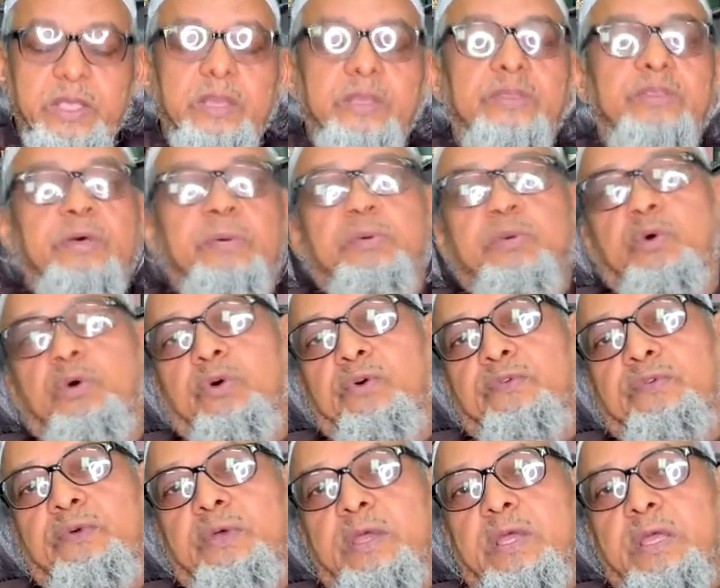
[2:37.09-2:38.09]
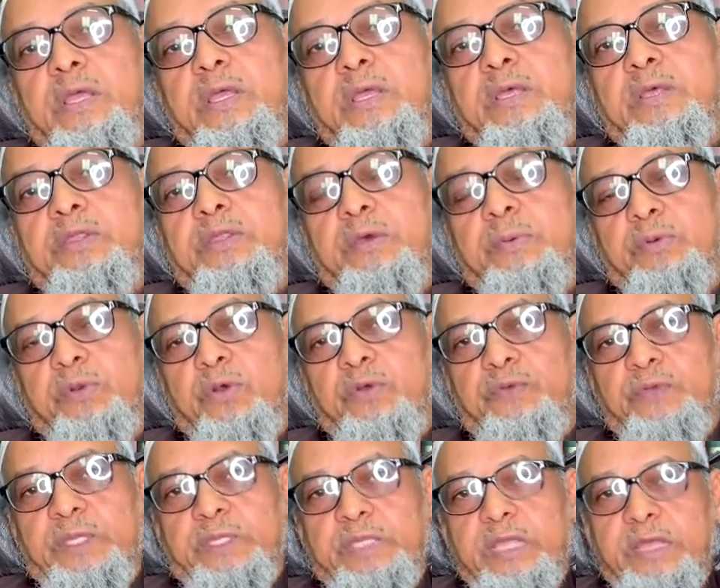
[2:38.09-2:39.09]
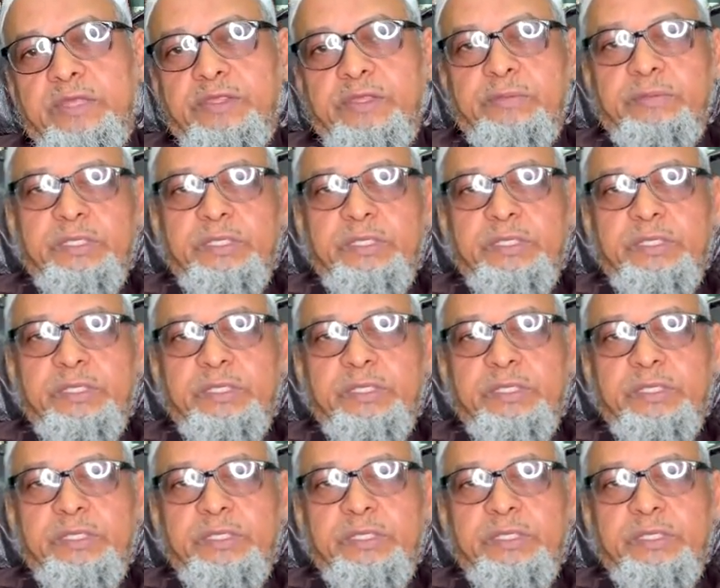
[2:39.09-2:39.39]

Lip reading: The proof, the Prophet and the